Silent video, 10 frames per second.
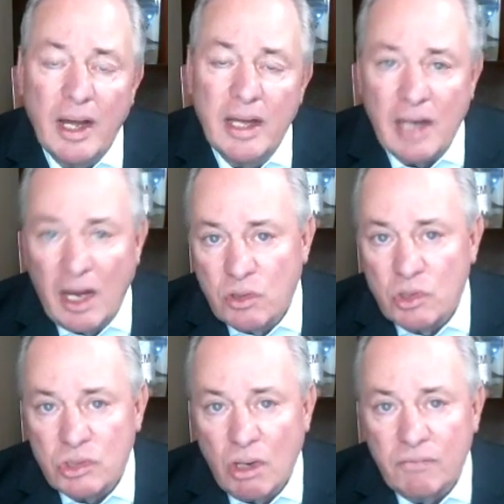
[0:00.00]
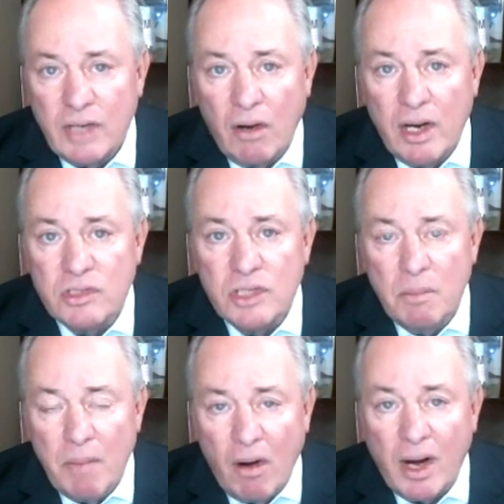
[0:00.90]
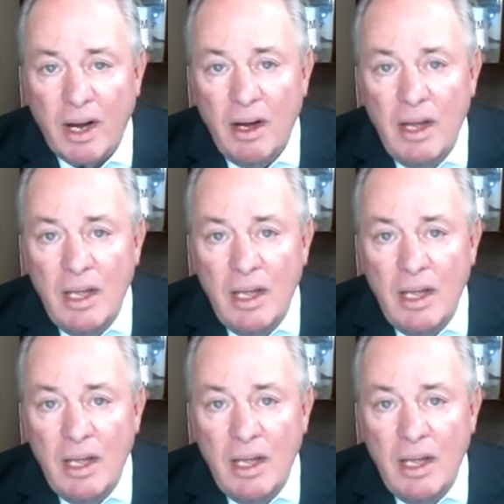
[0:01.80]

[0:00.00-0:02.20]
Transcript: and underserved areas in America.